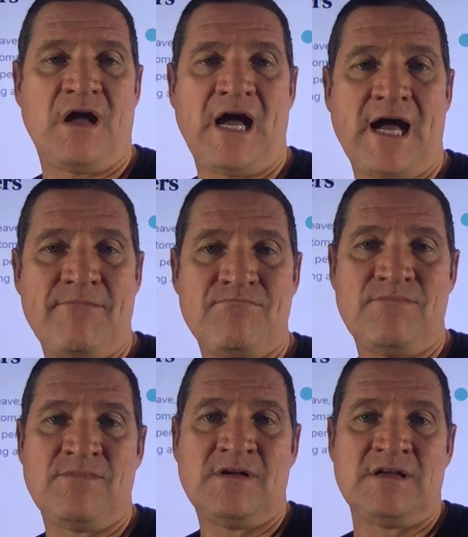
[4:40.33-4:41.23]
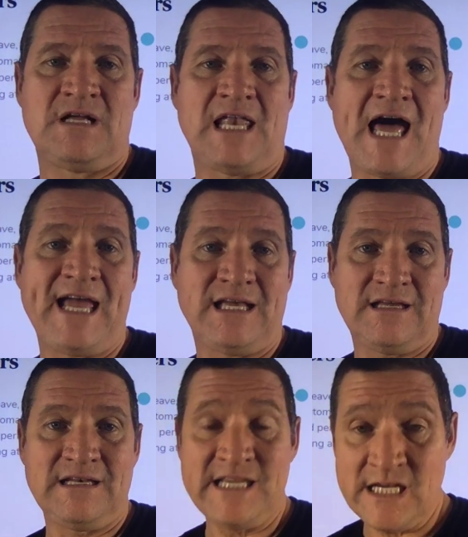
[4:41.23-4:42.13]
um, like
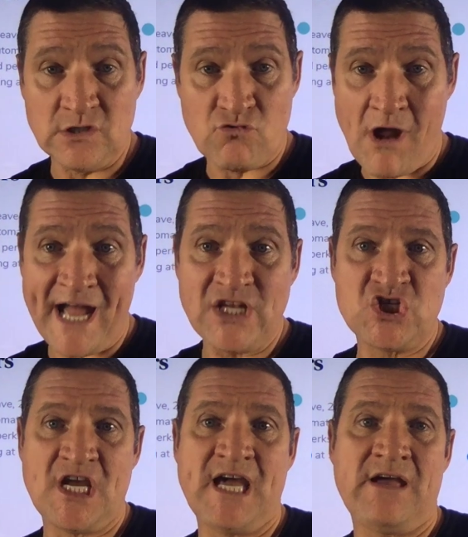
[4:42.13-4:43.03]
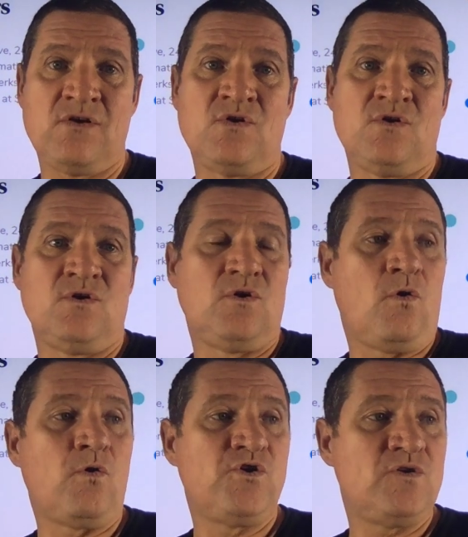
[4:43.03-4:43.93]
Legal Rideshare,
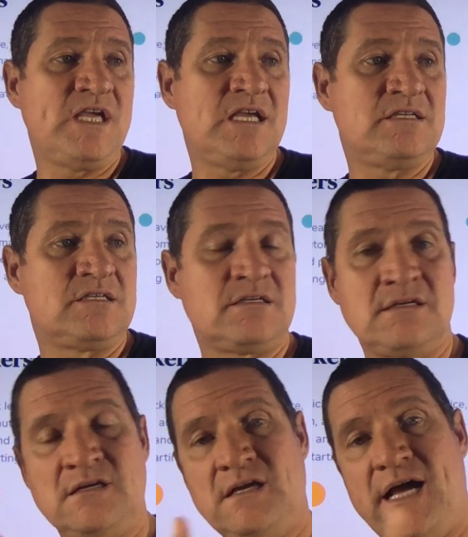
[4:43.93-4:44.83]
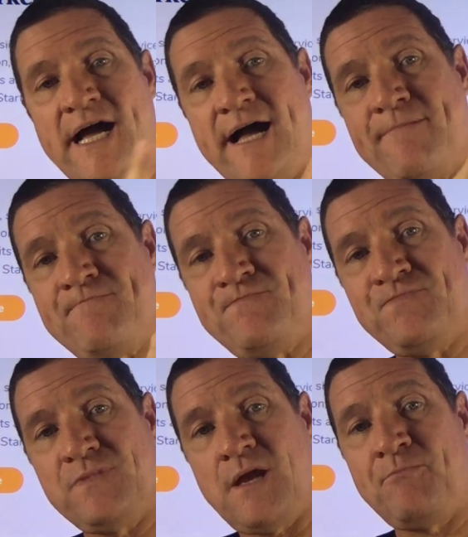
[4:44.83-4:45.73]
or you need Um,
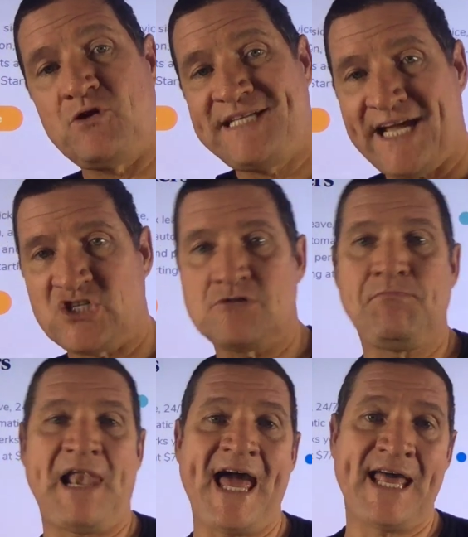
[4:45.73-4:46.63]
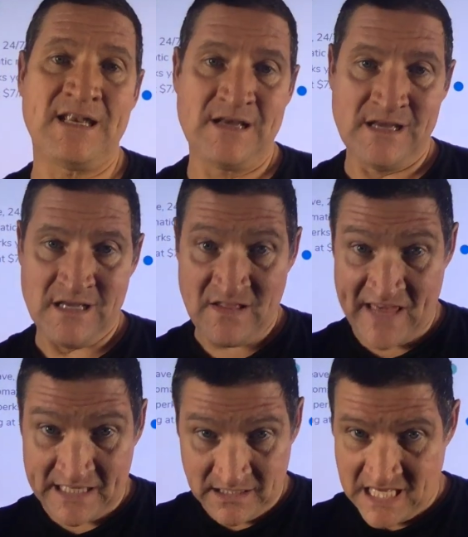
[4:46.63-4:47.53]
a protection plan
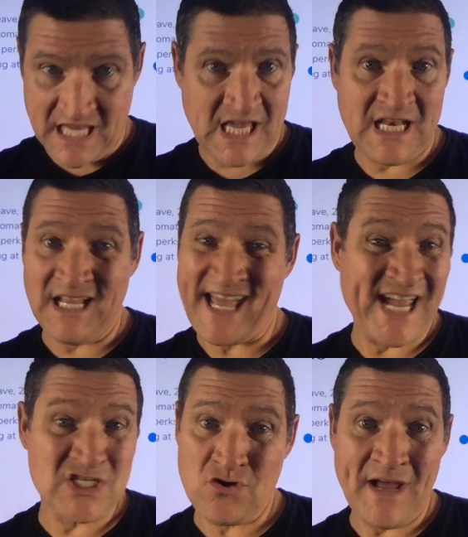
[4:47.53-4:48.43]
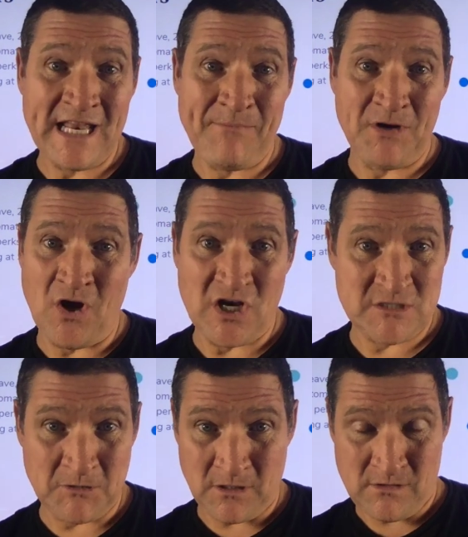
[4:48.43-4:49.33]
that'll kick in in case you end up in
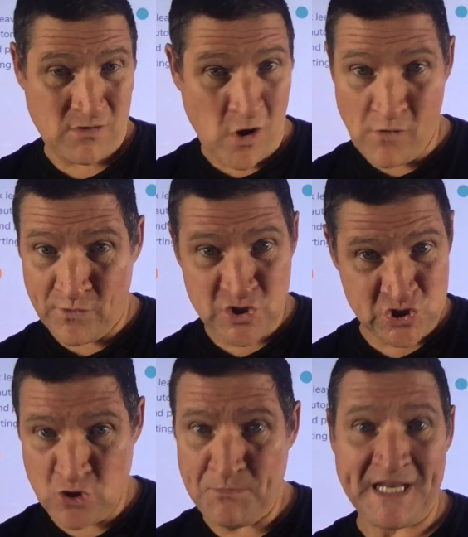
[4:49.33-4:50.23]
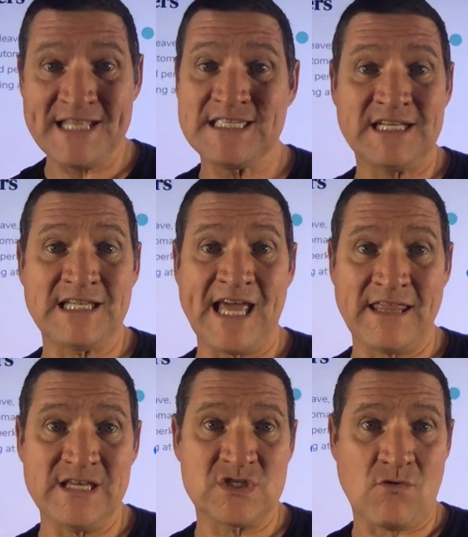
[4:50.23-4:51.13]
hospital over a stupid incident
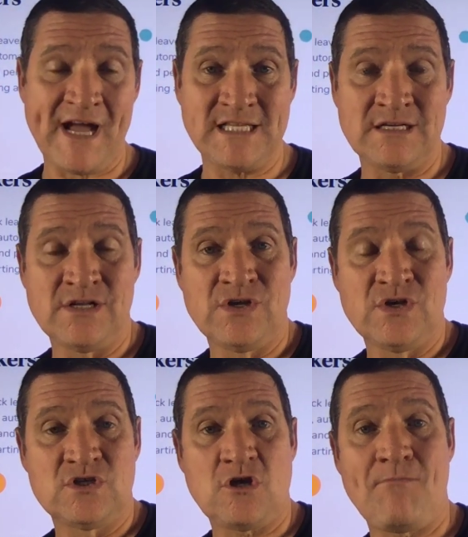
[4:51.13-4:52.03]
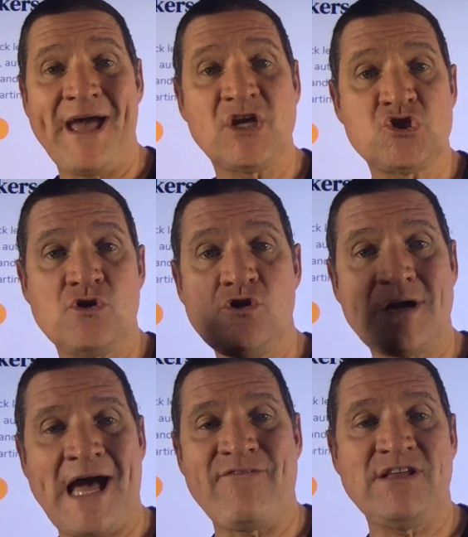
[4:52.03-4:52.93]
like this, right? So make sure you're
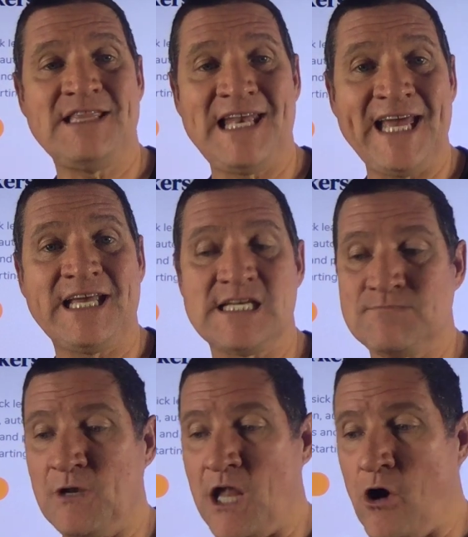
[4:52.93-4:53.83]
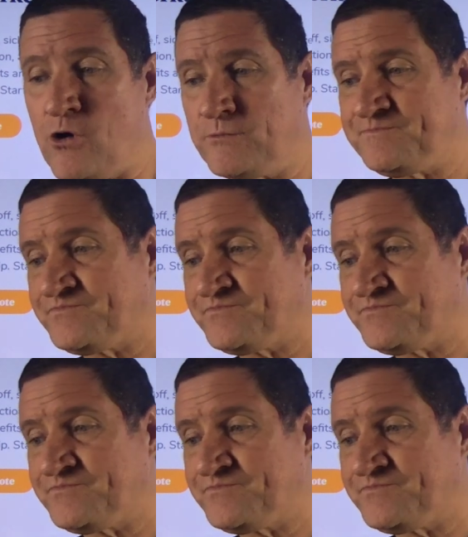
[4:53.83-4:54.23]
covered. The link is below.